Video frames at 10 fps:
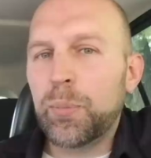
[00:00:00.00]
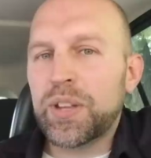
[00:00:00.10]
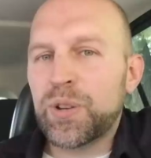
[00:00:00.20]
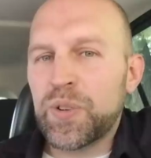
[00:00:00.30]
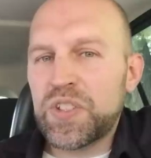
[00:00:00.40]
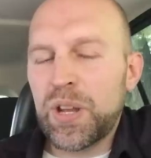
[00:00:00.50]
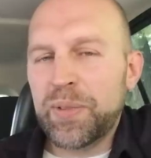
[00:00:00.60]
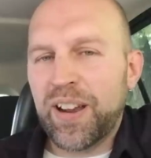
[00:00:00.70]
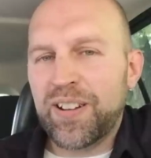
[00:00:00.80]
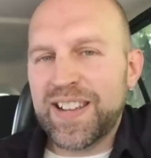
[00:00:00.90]
But there were some
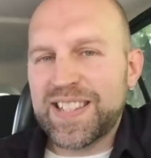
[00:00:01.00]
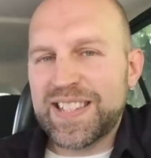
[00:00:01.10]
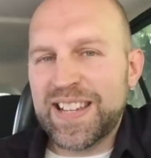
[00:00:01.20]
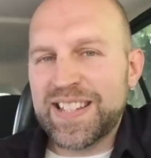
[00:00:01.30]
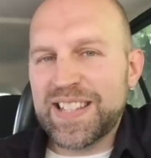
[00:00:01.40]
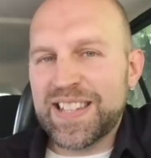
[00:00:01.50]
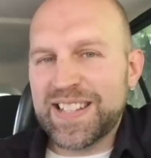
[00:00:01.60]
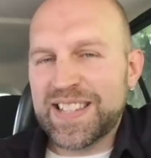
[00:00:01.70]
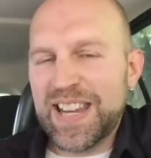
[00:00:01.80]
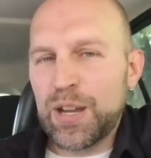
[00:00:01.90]
Latter-day Saints
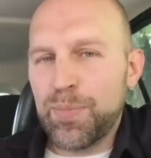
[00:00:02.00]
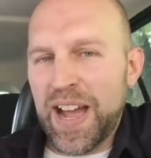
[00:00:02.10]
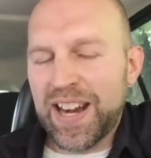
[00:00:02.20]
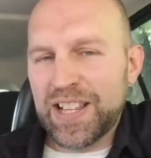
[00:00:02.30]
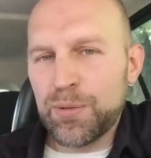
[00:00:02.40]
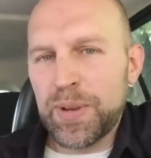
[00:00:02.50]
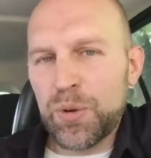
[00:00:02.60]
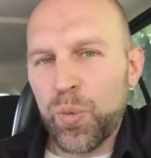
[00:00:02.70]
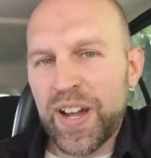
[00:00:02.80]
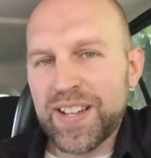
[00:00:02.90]
that stayed back in the
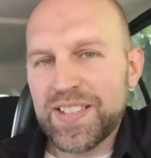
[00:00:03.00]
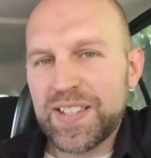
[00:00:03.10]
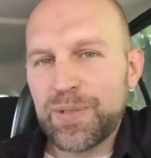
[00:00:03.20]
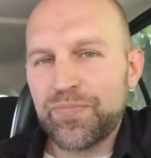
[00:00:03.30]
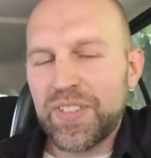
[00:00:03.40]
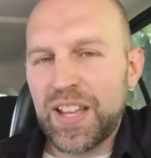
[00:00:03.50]
Midwest